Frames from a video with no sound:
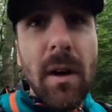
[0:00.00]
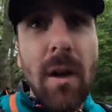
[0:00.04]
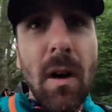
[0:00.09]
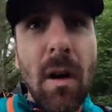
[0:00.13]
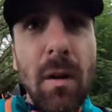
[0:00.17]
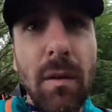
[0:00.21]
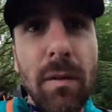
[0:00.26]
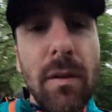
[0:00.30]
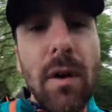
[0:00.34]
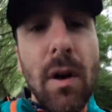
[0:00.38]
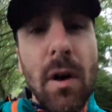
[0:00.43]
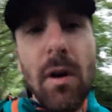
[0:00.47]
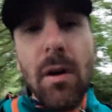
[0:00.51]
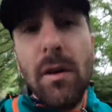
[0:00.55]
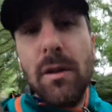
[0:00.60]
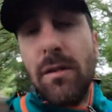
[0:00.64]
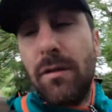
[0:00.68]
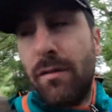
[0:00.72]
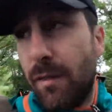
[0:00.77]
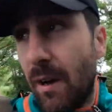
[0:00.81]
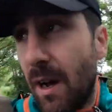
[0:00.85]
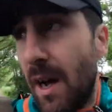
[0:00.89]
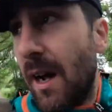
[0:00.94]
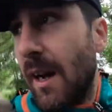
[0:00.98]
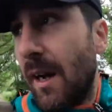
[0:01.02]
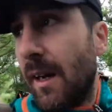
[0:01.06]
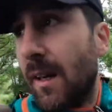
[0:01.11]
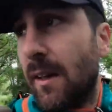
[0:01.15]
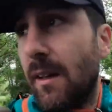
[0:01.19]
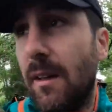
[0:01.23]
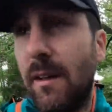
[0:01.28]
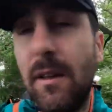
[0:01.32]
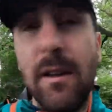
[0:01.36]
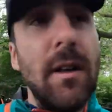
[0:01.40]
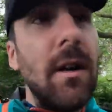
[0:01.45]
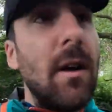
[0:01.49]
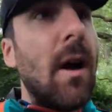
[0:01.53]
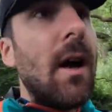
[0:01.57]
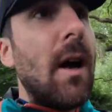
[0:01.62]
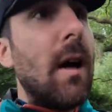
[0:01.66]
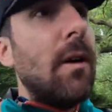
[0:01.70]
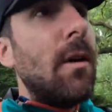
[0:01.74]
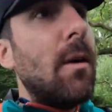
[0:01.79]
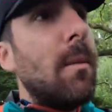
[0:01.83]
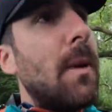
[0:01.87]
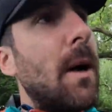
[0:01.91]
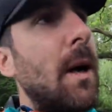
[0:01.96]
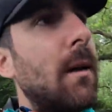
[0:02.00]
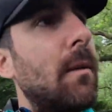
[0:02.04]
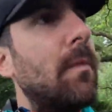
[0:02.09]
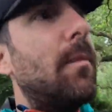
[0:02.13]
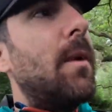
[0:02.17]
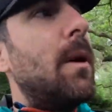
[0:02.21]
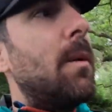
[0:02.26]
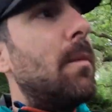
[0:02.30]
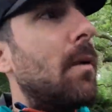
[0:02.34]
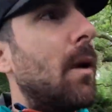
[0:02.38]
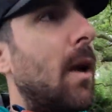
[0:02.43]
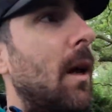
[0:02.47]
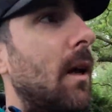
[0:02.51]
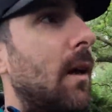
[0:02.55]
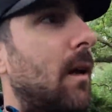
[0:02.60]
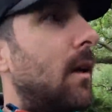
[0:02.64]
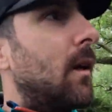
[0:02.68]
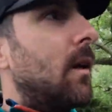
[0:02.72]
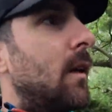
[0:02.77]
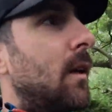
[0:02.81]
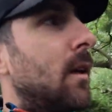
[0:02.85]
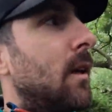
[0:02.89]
golf course, fine, you know, I don't mind people like